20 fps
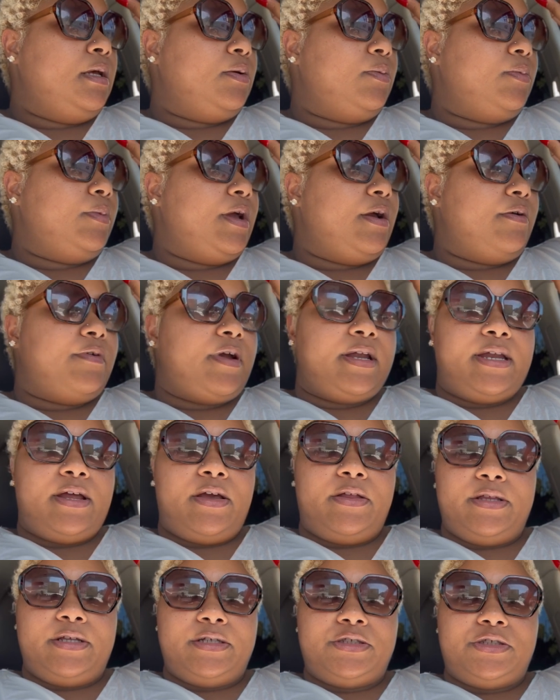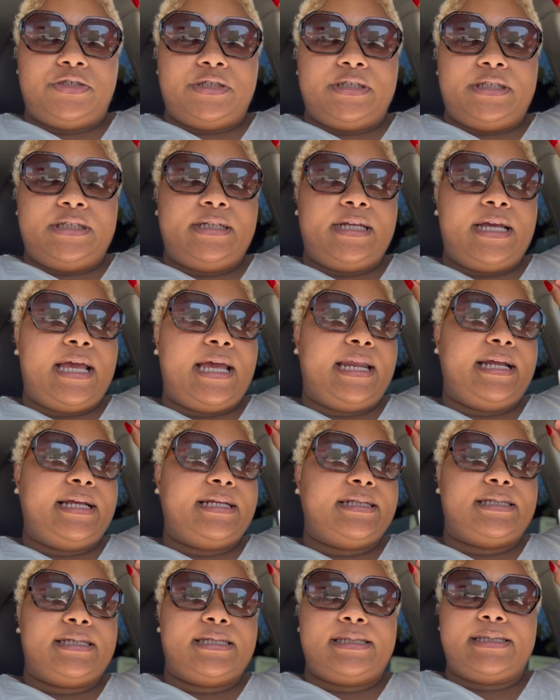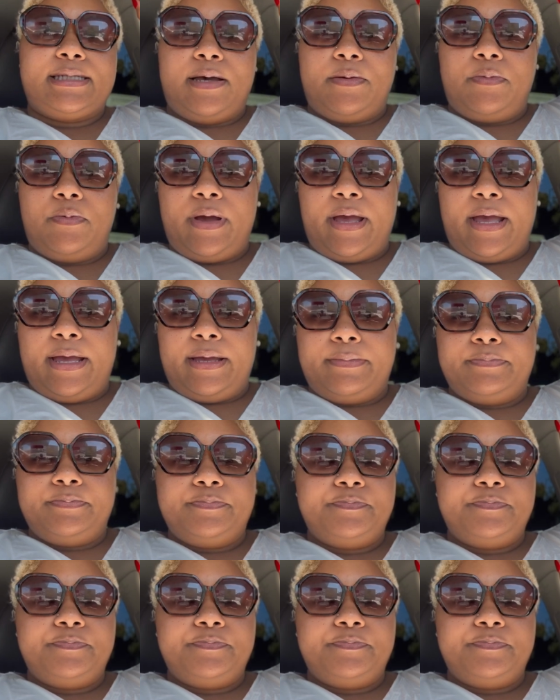We are right down the street heading to Subway.